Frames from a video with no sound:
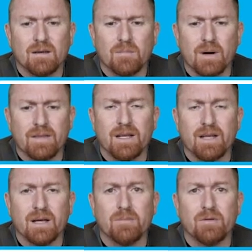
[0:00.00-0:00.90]
by the
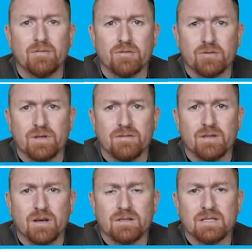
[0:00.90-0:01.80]
number of retrieved
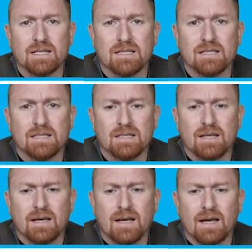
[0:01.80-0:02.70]
oocytes.
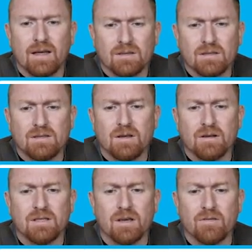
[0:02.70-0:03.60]
And this is known as
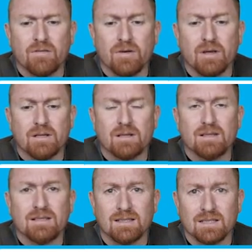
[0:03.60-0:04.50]
the ovarian
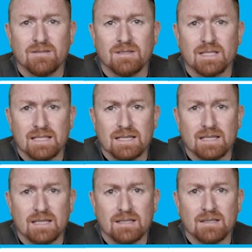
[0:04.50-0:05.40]
sensitivity
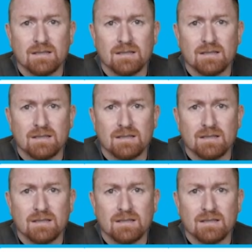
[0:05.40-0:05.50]
index.